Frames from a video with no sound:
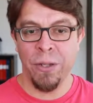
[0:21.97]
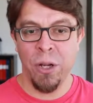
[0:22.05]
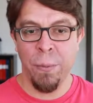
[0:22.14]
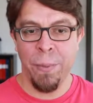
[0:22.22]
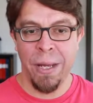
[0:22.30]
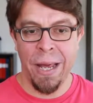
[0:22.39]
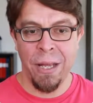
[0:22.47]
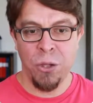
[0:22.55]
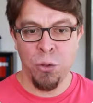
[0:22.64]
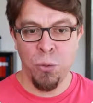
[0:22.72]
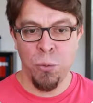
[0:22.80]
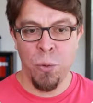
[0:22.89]
It's going to be a
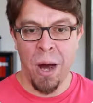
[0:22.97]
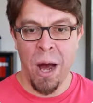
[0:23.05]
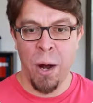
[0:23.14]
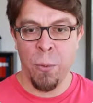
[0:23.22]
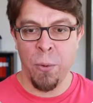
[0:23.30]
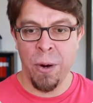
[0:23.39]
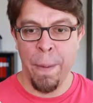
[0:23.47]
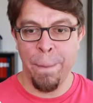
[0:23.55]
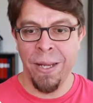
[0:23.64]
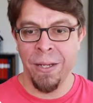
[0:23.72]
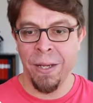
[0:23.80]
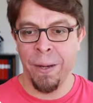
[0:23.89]
2-hour
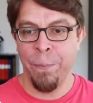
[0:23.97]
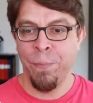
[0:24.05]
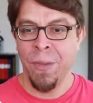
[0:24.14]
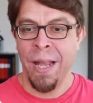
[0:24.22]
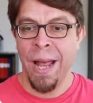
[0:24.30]
meeting.